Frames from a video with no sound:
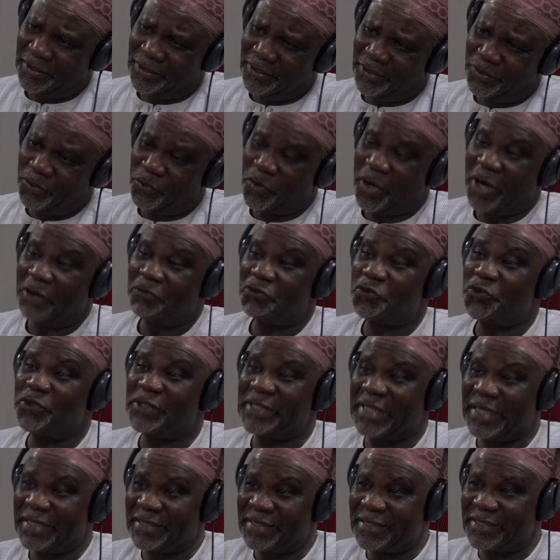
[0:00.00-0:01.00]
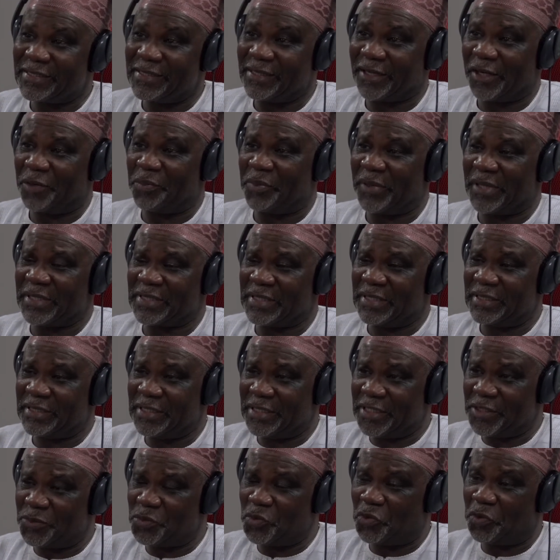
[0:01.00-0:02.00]
You have to get
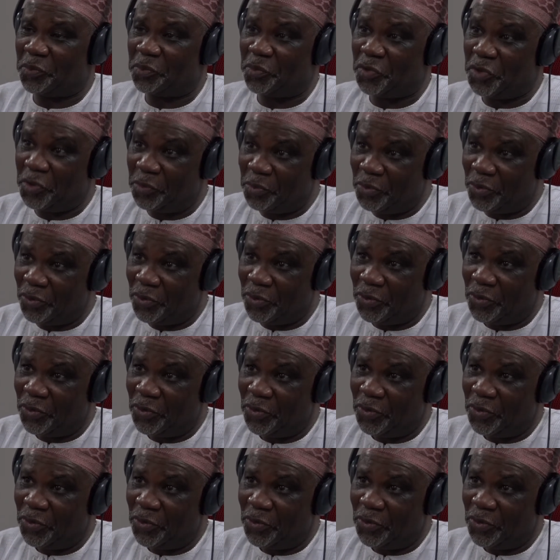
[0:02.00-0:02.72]
representatives of people,